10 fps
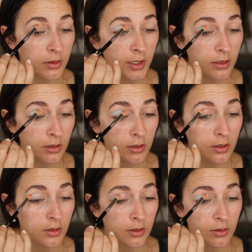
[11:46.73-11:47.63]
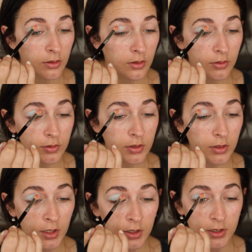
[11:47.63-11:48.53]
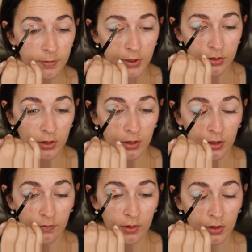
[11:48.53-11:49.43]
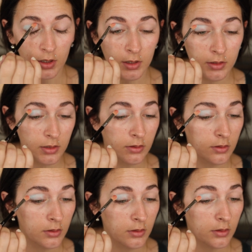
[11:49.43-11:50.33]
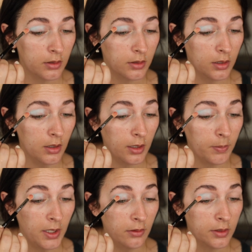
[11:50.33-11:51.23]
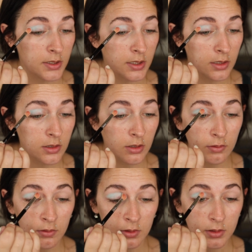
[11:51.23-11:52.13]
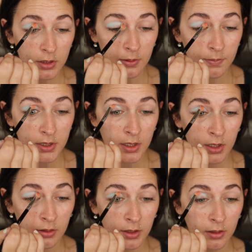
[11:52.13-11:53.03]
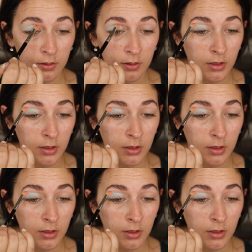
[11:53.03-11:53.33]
Like, usually, especially like if you're not on the like palest skin tone type side, like,